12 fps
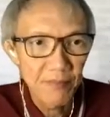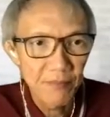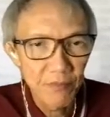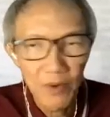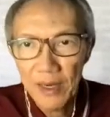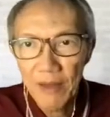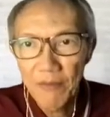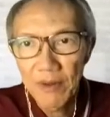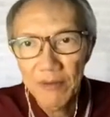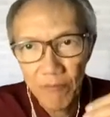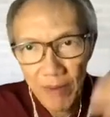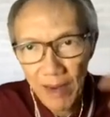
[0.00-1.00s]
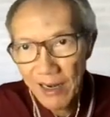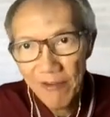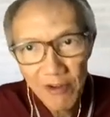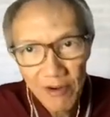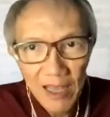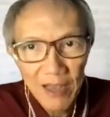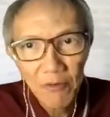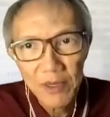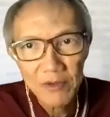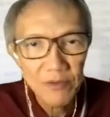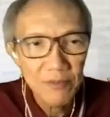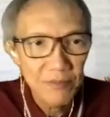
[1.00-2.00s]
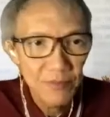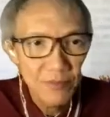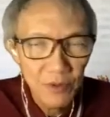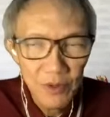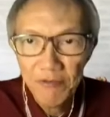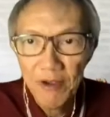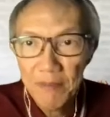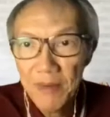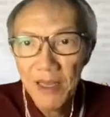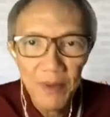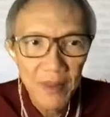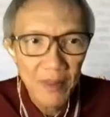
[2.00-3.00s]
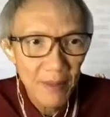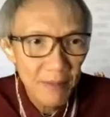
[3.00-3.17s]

whatever high-level language you are familiar with.